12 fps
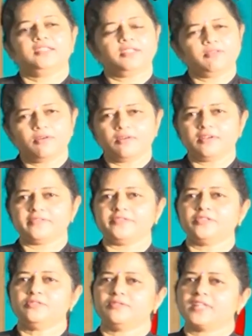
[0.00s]
Now, all of
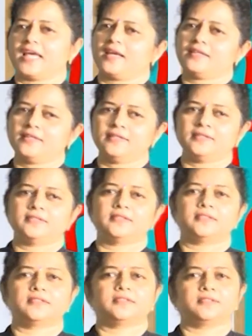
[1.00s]
you know that
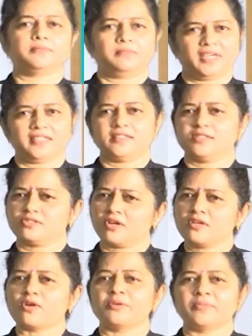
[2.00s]
metals
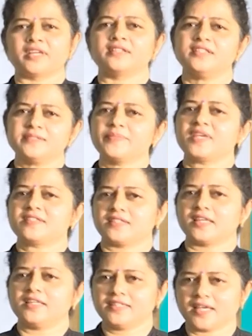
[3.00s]
or non-metals,
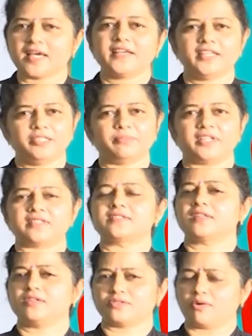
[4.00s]
basically they are
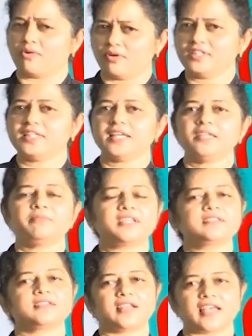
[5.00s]
elements. So, all the
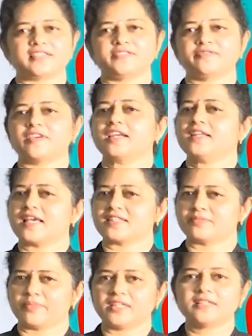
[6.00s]
elements are classified
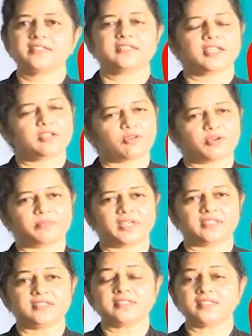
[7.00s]
as metals and
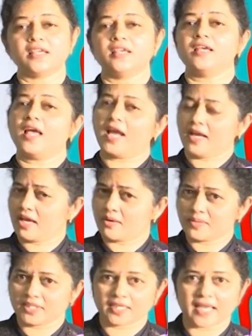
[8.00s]
non-metals. And how
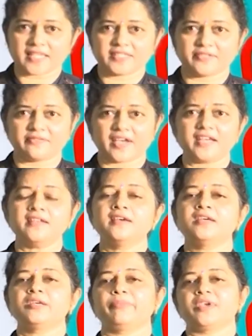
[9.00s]
are they classified?
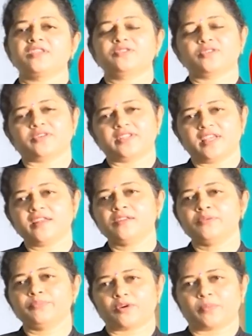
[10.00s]
Based on their
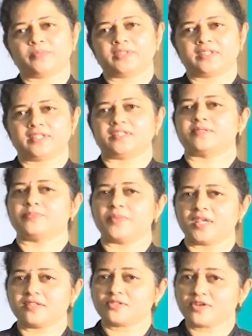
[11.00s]
properties.
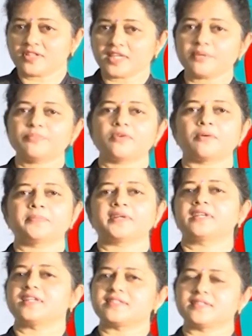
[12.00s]
Based on their
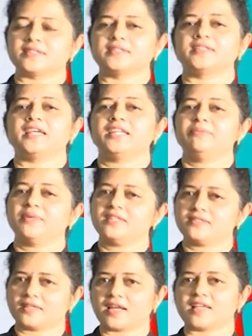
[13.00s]
properties, the
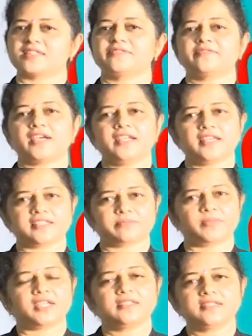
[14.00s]
elements are classified as
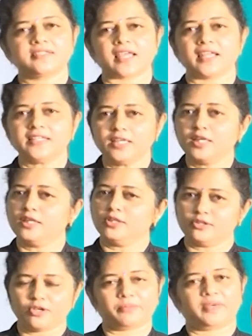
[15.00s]
metals and
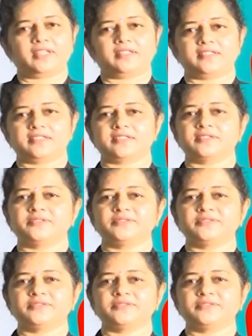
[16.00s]
non-metals.